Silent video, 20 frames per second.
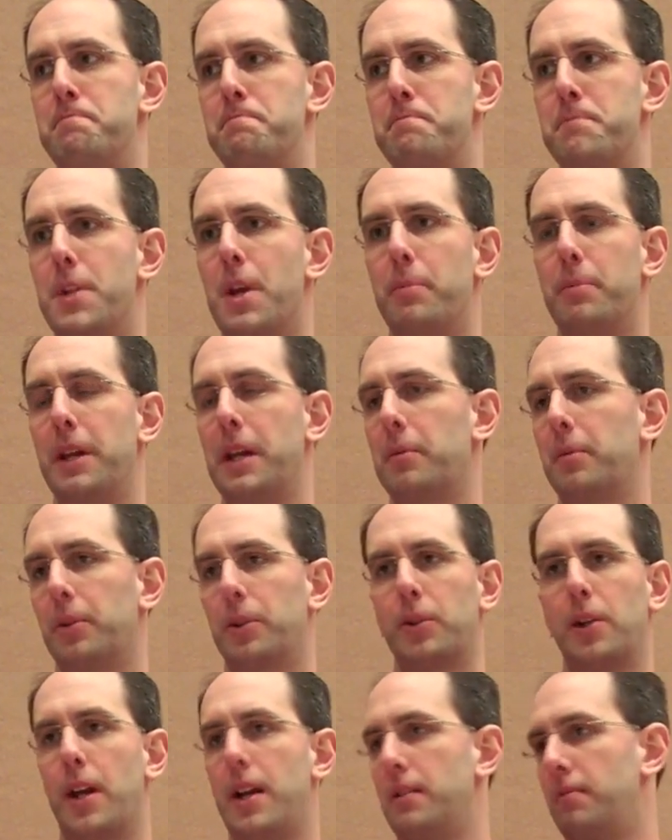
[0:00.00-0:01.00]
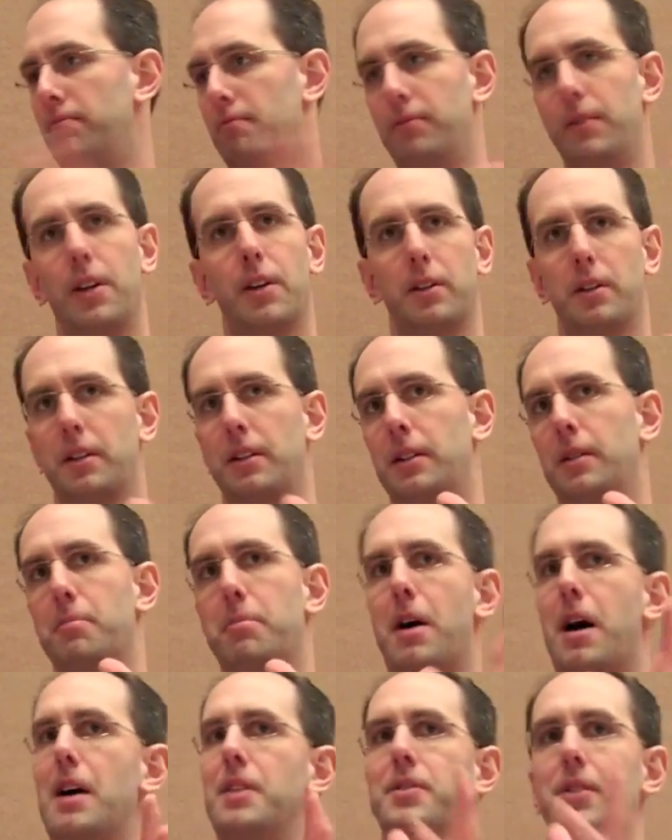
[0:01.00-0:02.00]
being able to create
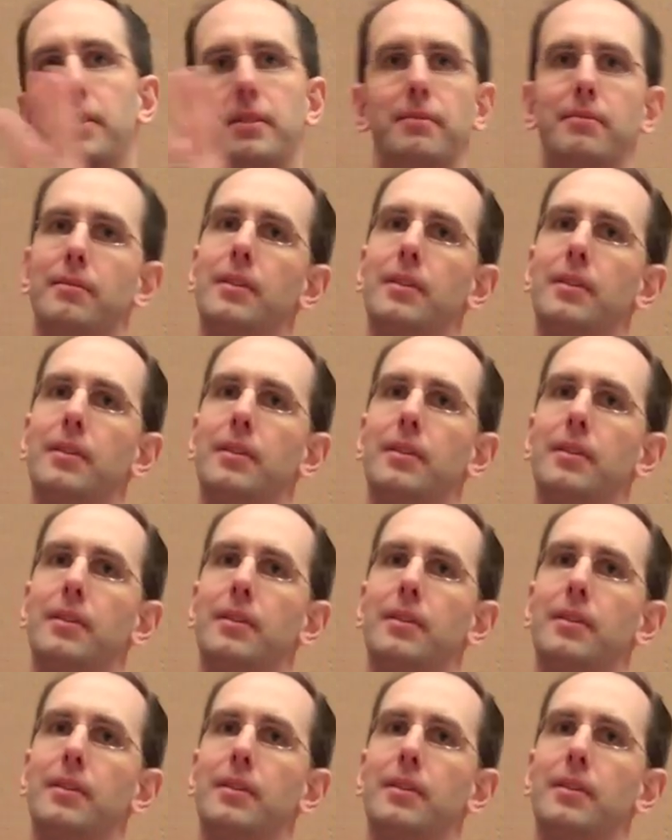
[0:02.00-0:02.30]
composite